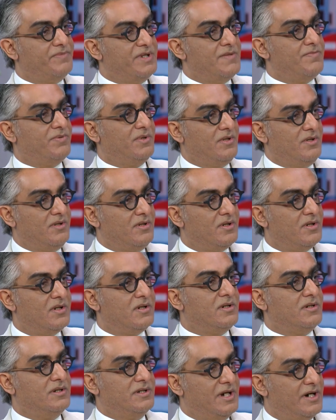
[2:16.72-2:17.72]
people,
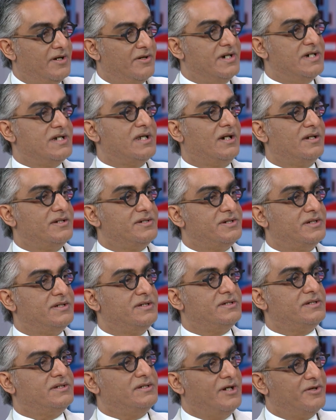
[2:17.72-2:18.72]
okay, their
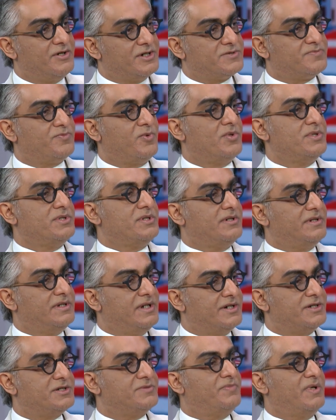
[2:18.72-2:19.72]
intelligence, their exposure,
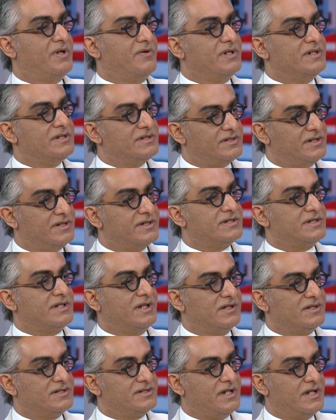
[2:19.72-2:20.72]
their experience, their
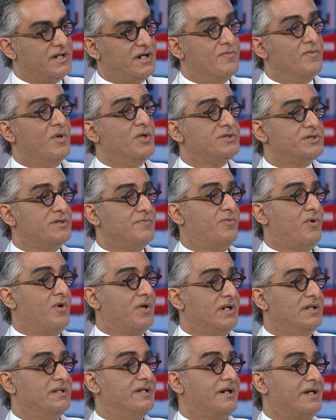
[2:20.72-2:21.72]
skill set, and most
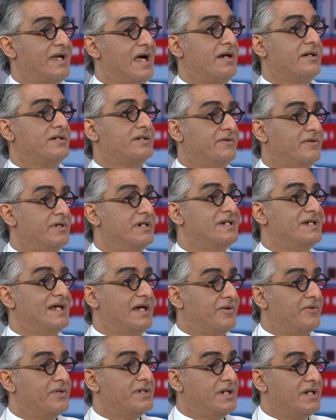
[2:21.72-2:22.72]
importantly, their character and
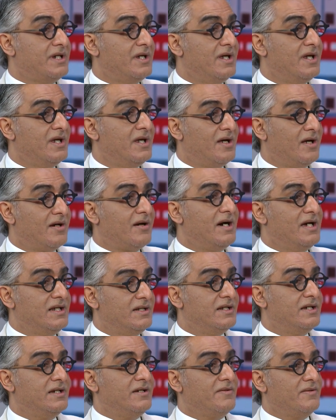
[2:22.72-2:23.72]
integrity. And I
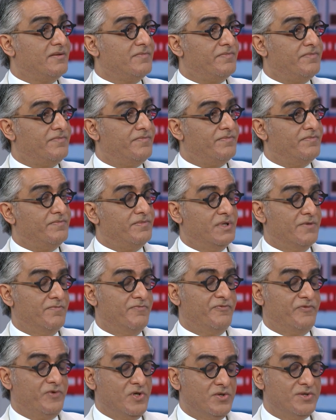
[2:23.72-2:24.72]
think the
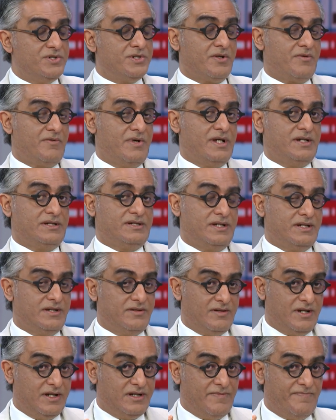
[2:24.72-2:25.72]
future is, and
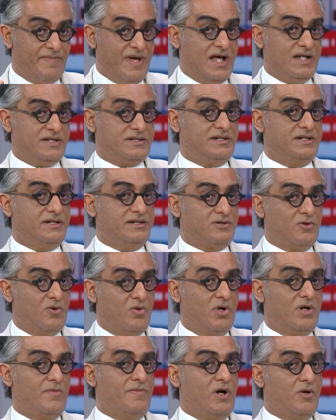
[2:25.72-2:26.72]
the past is,
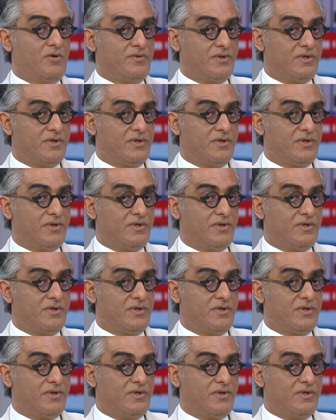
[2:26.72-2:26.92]
all about